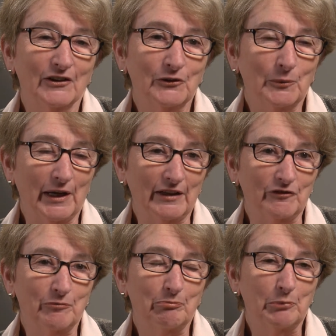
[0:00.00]
good way
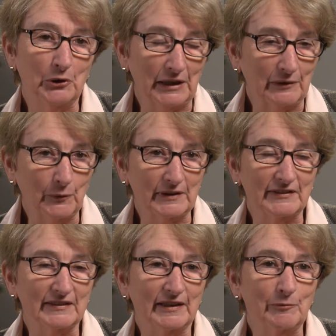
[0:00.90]
of putting
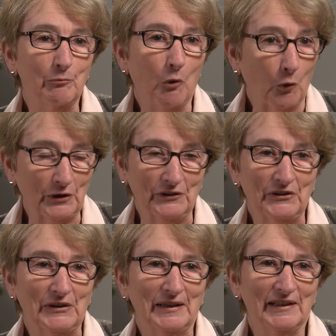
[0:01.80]
what's
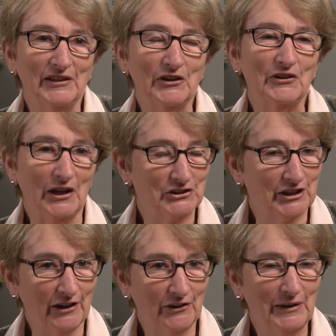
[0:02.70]
important in a
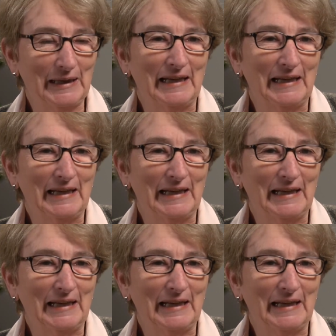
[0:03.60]
nutshell.